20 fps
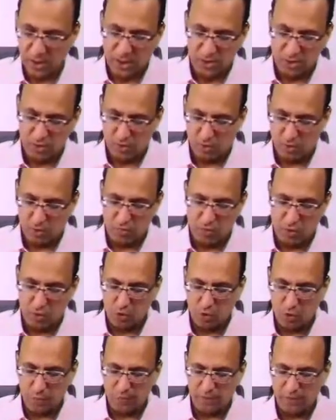So mouth
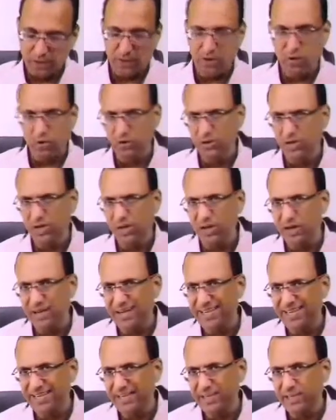opens and closes
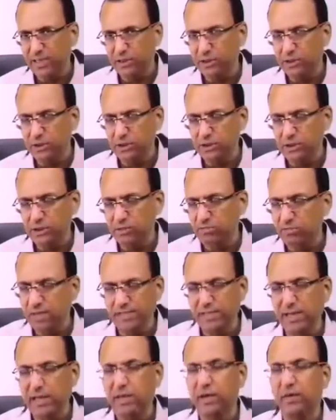suddenly. Yes, it's a
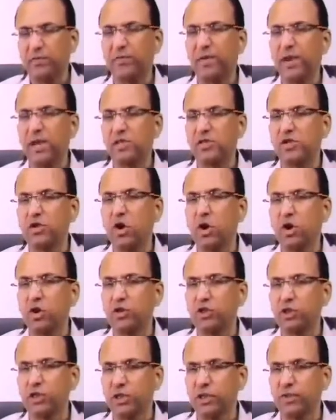masseter reflex jaw
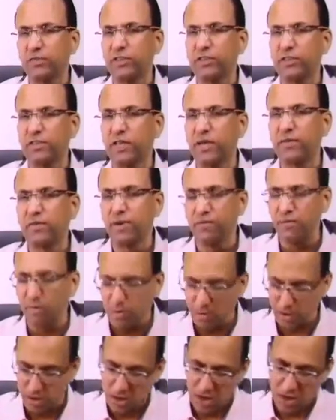jerk. Which nerve
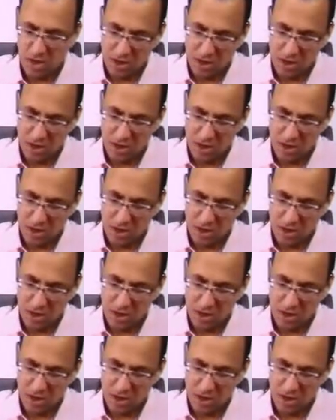involved?